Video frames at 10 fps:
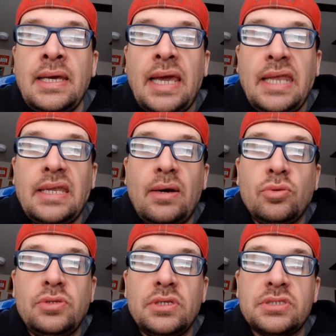and I'll
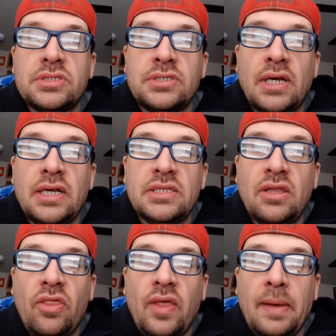discuss
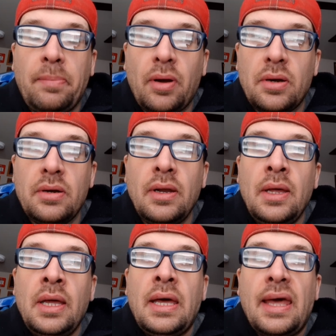that part
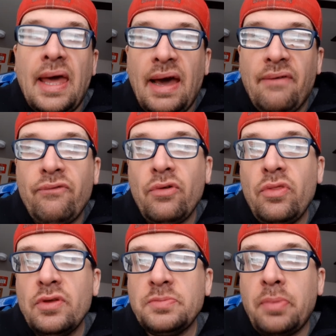after
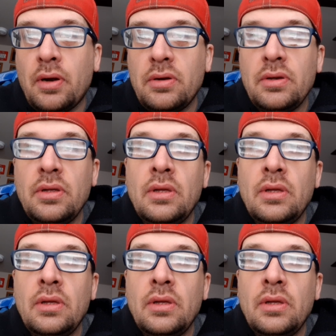this part